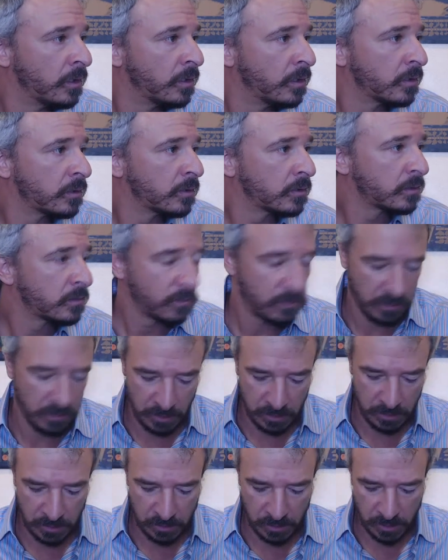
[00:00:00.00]

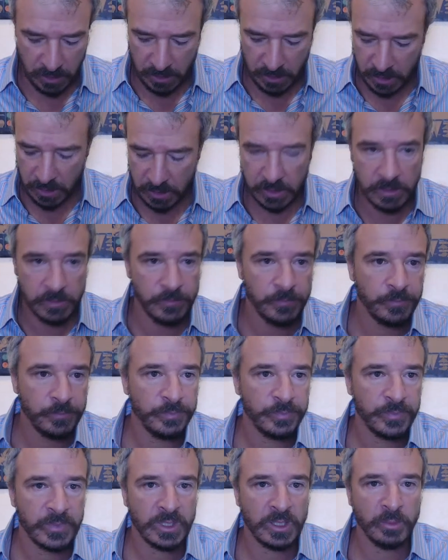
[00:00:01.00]
NGS.
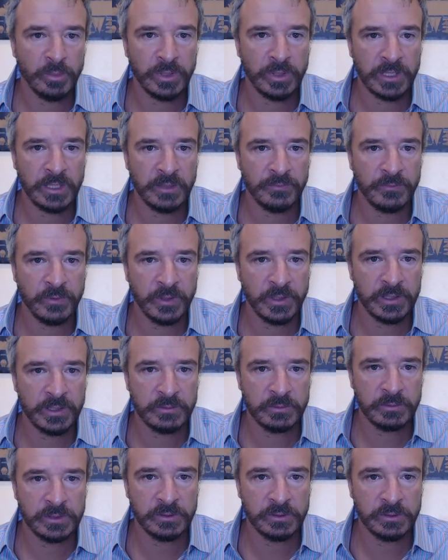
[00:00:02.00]
I'll bring it up for you so we do